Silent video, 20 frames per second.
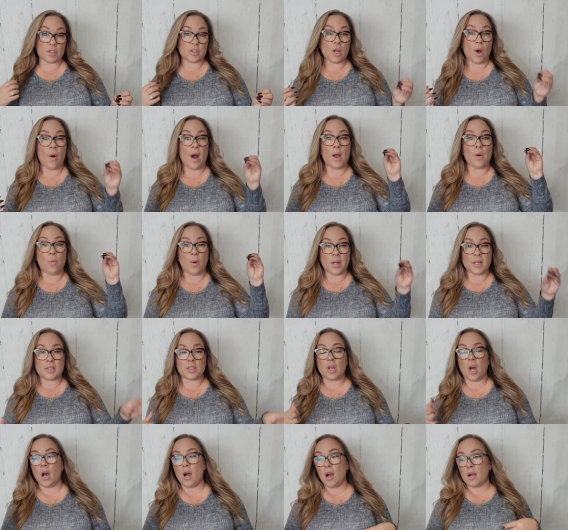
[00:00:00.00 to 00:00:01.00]
So I
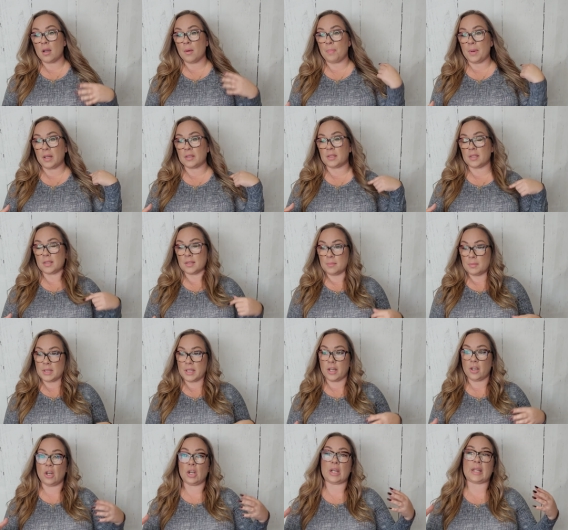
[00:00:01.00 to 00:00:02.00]
want to talk about the
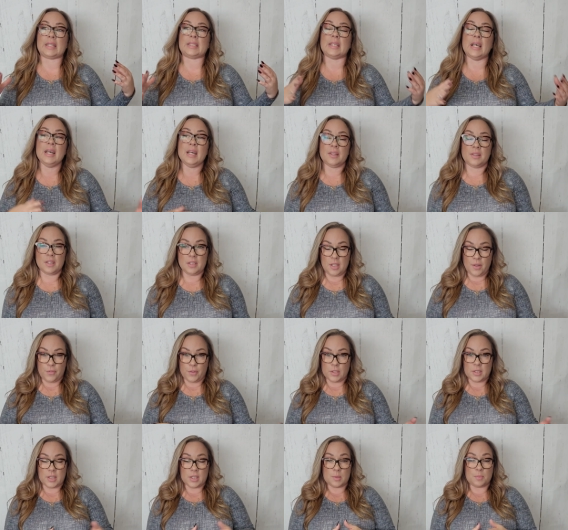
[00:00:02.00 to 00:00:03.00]
similarities and the
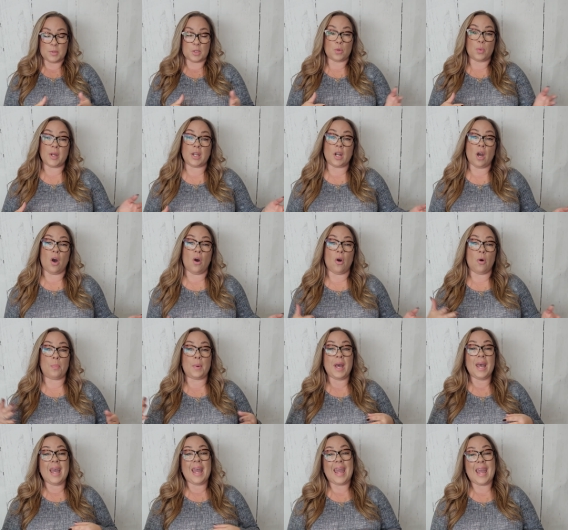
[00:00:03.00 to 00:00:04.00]
differences between
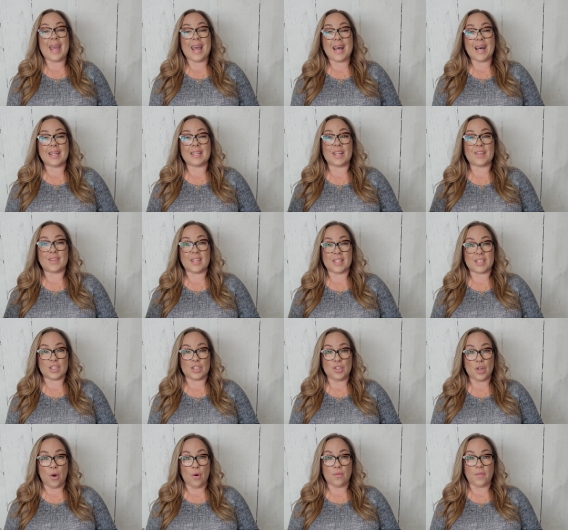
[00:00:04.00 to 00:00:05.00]
Hope and this
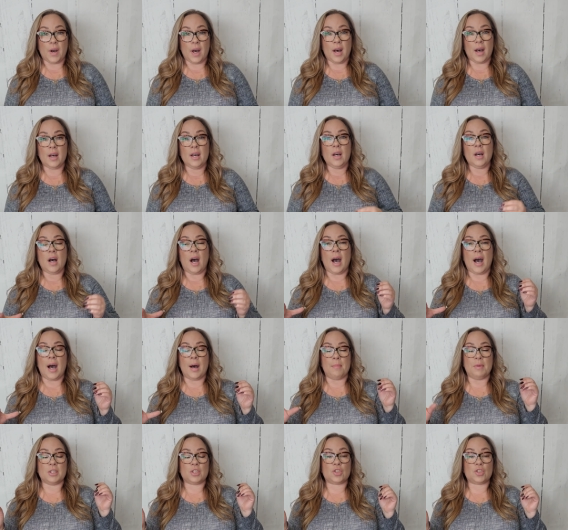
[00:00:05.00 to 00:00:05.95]
Nova um,